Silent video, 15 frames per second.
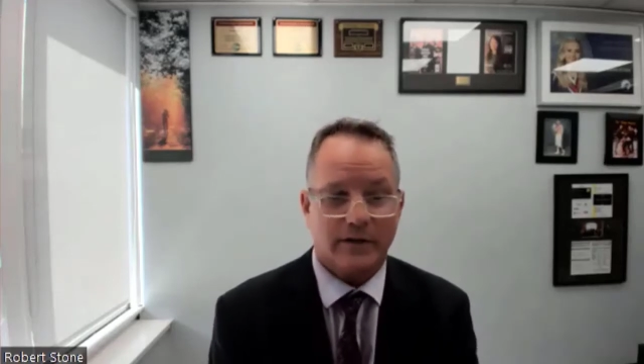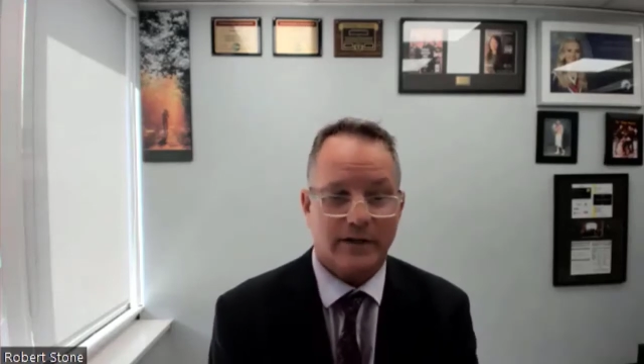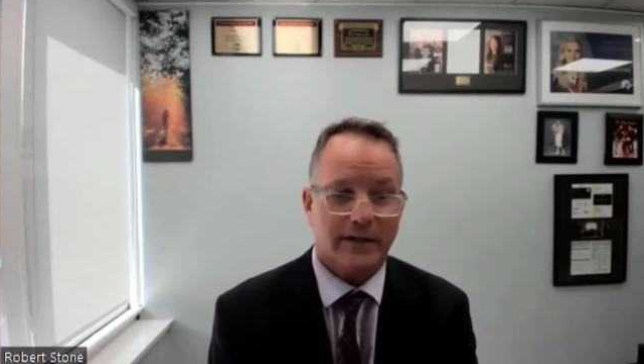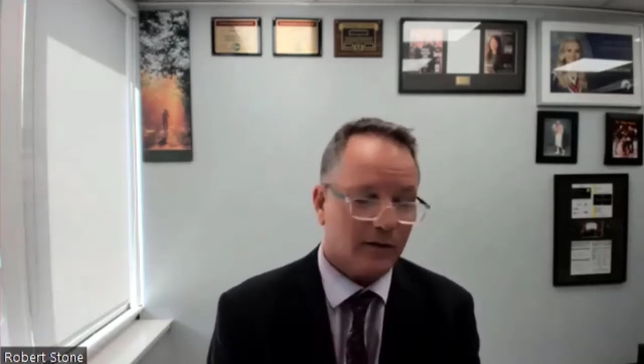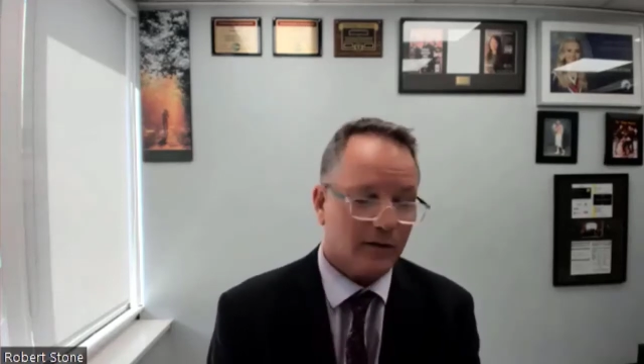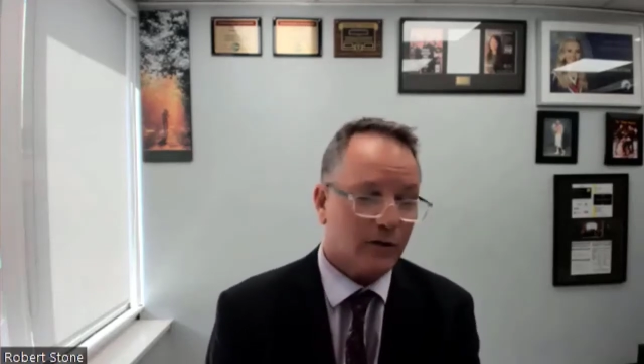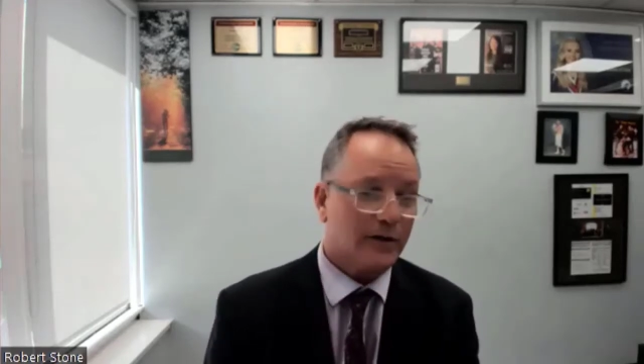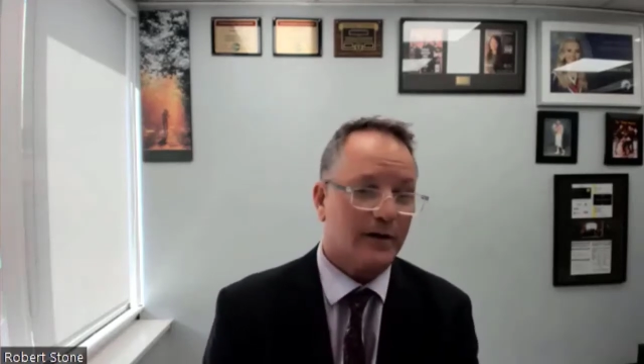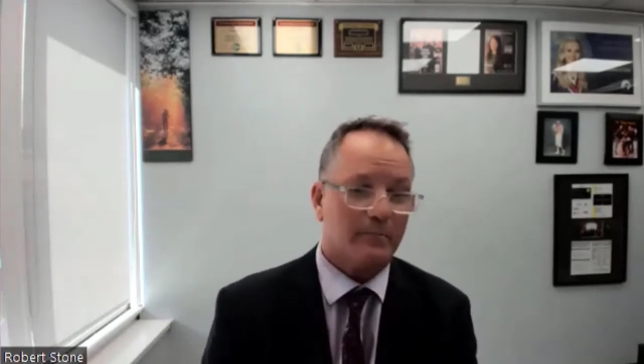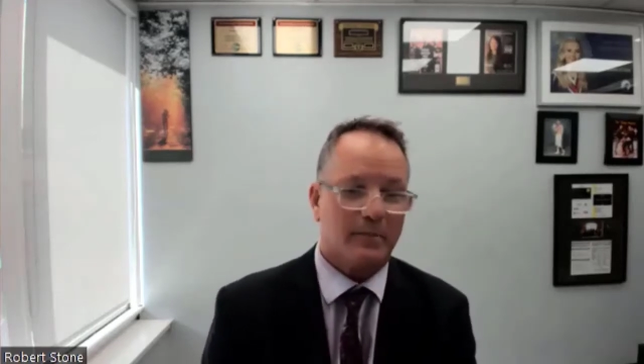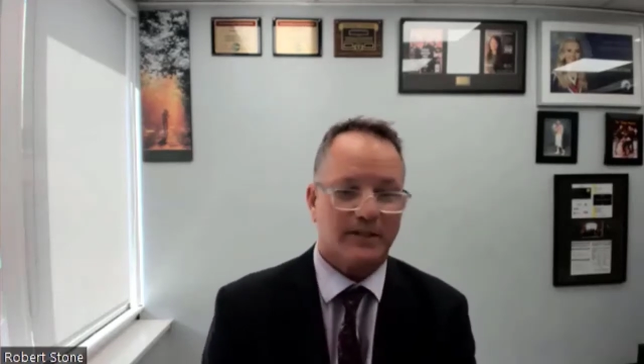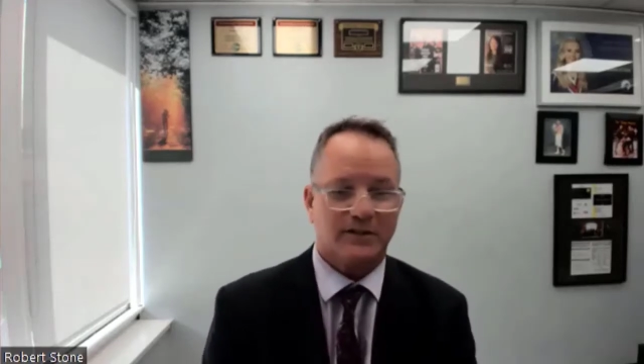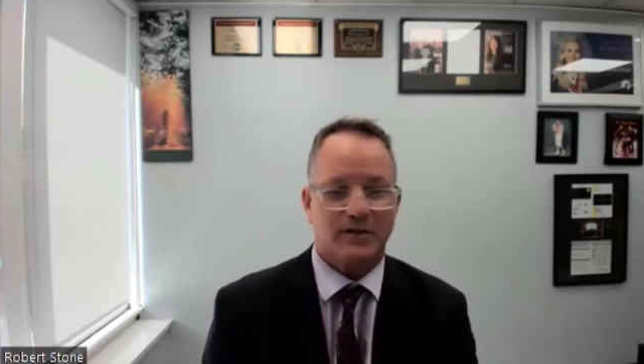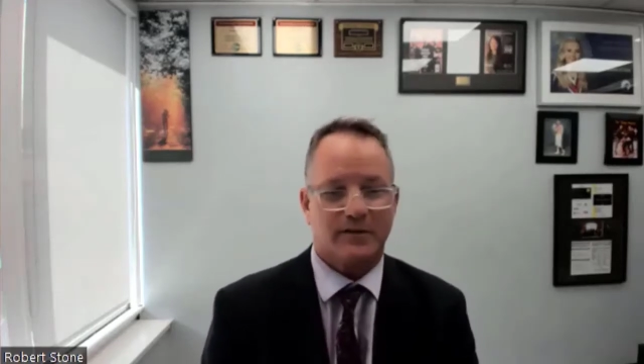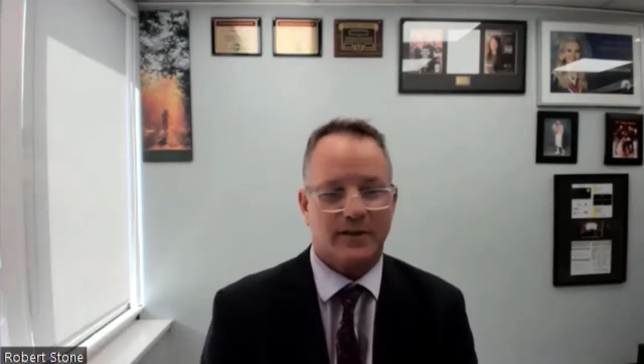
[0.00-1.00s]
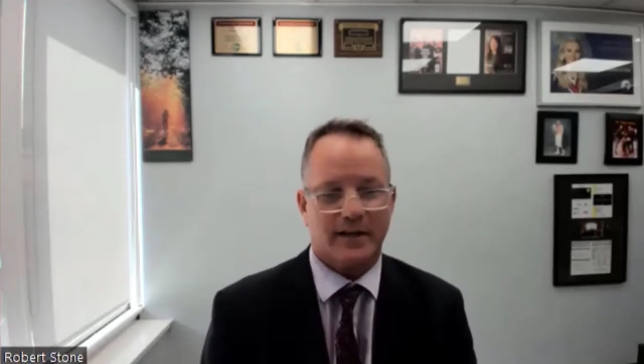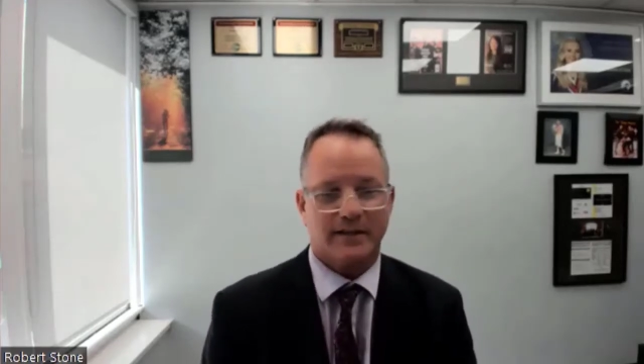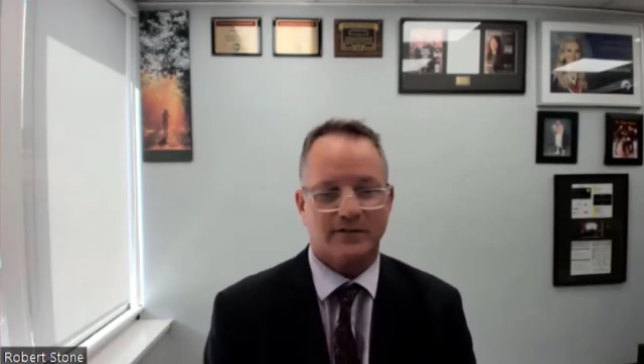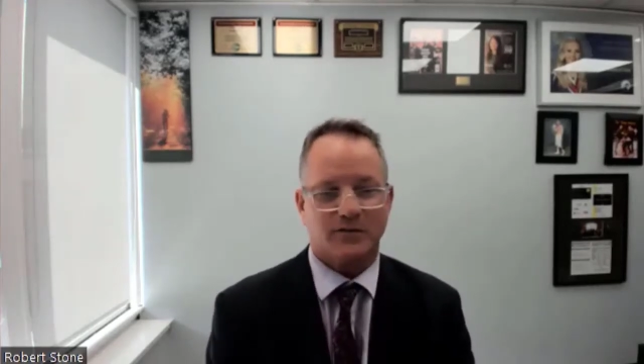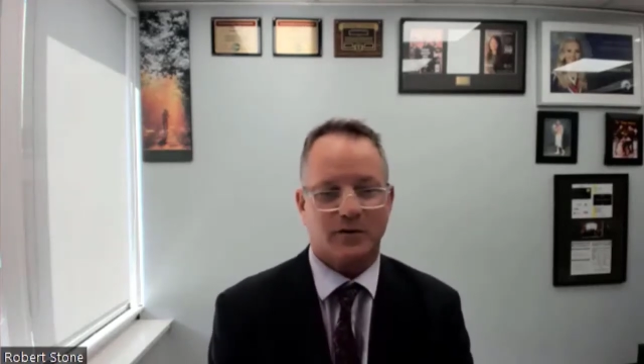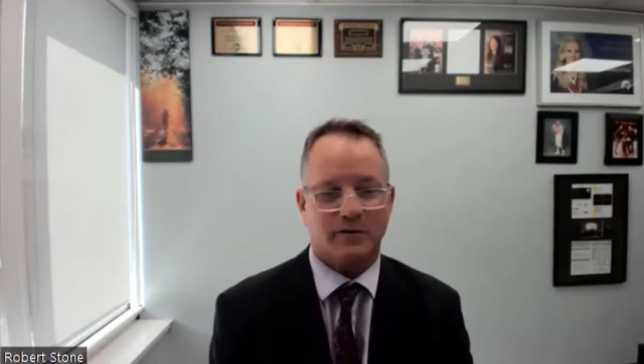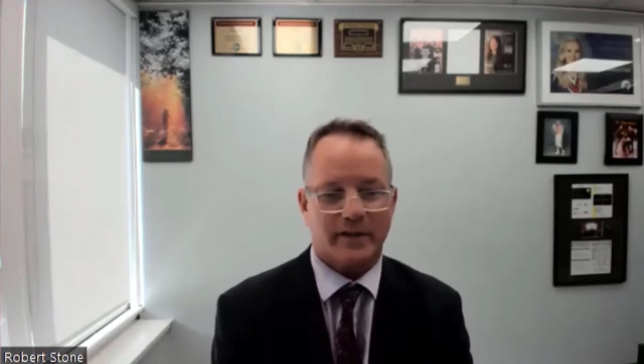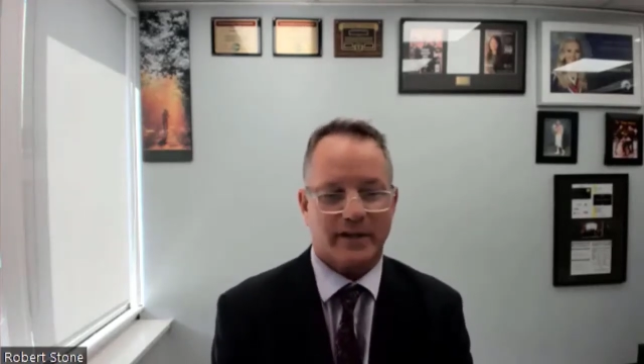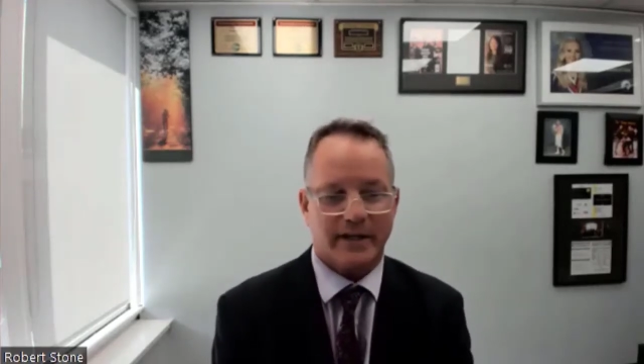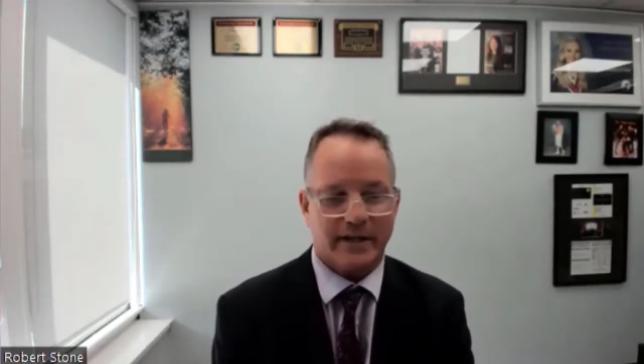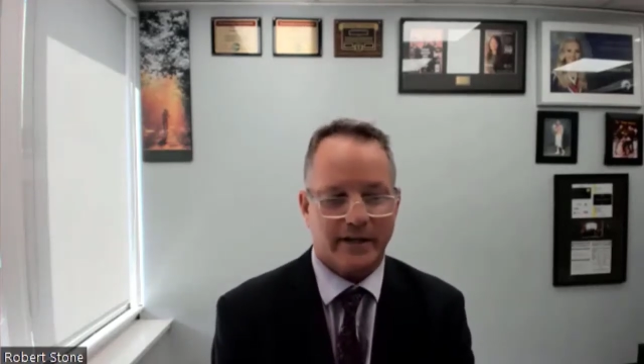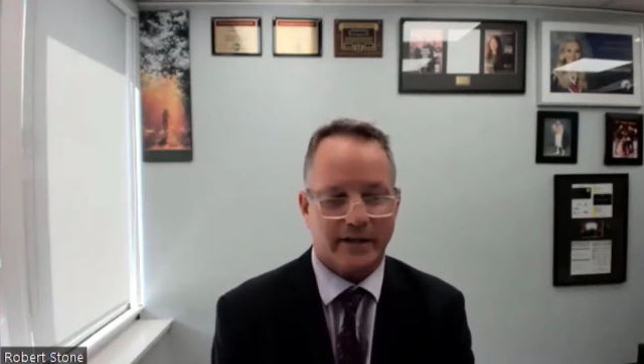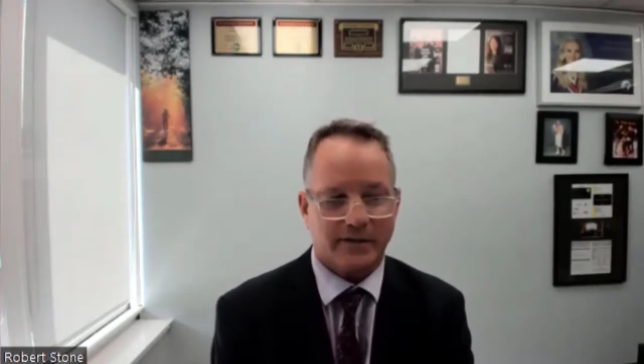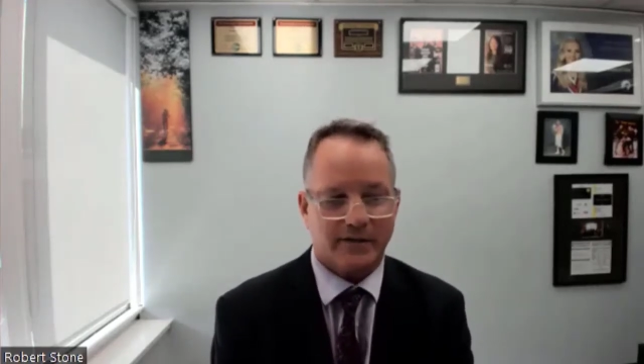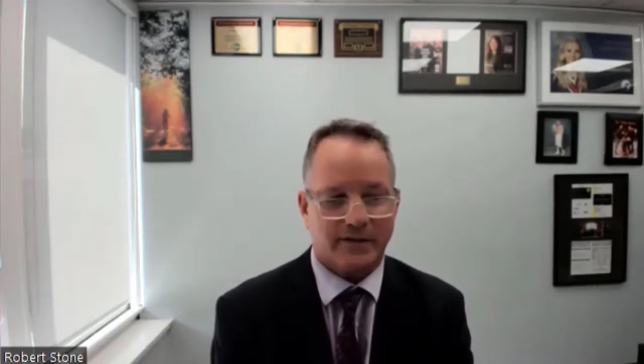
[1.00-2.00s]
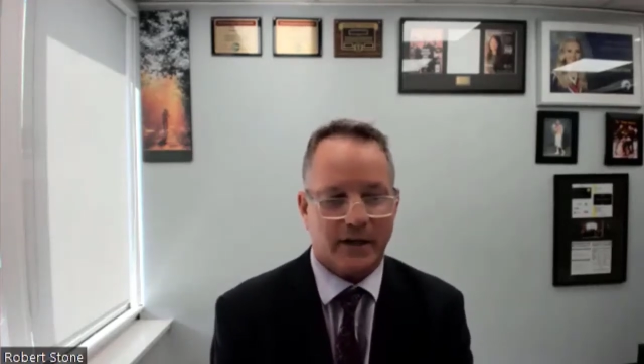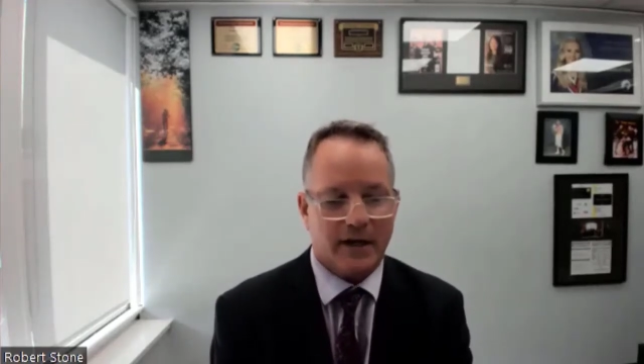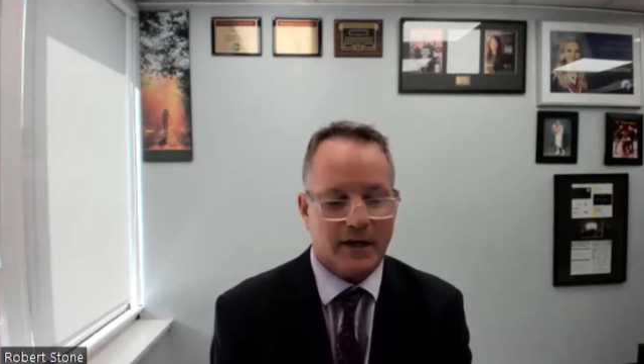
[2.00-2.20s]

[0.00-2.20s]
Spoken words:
and then learned a bunch of things over the years.